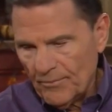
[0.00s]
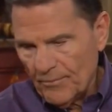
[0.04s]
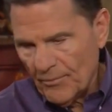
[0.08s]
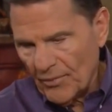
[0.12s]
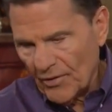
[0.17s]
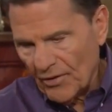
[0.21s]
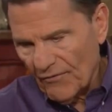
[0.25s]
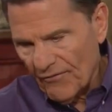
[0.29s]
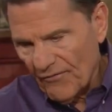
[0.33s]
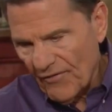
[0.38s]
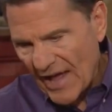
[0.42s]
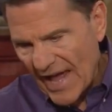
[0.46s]

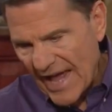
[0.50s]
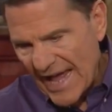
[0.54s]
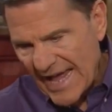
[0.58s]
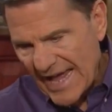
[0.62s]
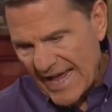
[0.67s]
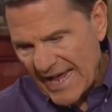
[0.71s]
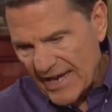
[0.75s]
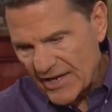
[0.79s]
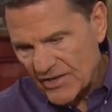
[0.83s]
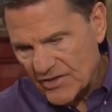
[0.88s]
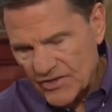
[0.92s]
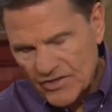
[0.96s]

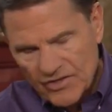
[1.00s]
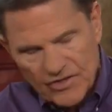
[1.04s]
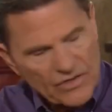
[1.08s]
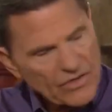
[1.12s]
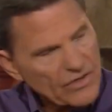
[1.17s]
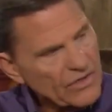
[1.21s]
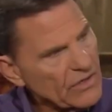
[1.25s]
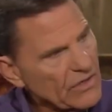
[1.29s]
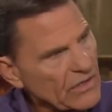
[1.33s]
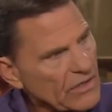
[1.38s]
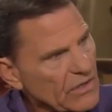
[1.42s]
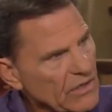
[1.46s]
provides
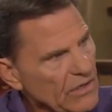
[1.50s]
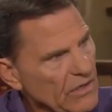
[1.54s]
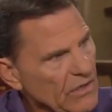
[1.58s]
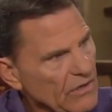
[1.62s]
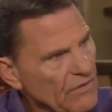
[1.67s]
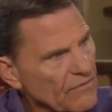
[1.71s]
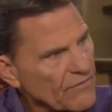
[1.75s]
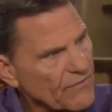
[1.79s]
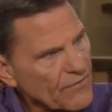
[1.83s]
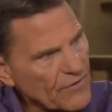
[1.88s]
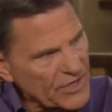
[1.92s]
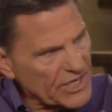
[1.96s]

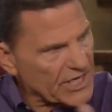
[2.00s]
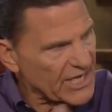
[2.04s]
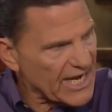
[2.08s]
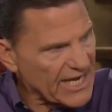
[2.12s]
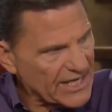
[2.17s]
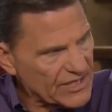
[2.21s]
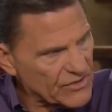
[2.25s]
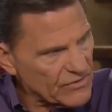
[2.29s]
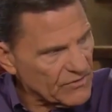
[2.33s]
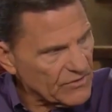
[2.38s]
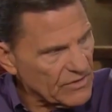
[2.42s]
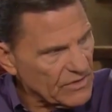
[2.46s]
for the
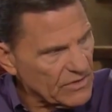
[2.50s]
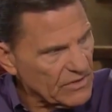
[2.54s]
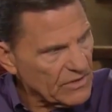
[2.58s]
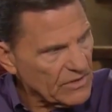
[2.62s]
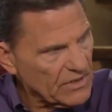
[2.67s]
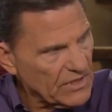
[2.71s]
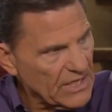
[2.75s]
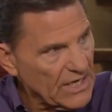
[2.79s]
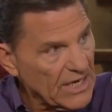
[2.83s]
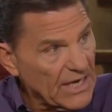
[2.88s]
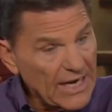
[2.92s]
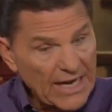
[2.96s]
next one.
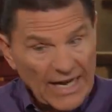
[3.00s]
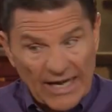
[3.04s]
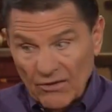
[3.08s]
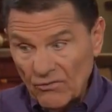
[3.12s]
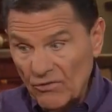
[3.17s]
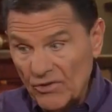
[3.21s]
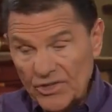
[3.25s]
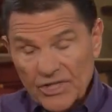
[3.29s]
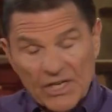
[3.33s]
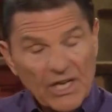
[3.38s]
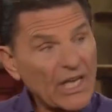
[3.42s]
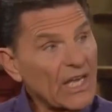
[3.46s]
And
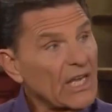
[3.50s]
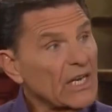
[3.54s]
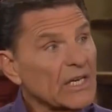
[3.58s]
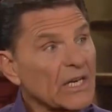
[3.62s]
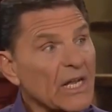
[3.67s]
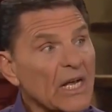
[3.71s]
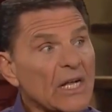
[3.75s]
when you get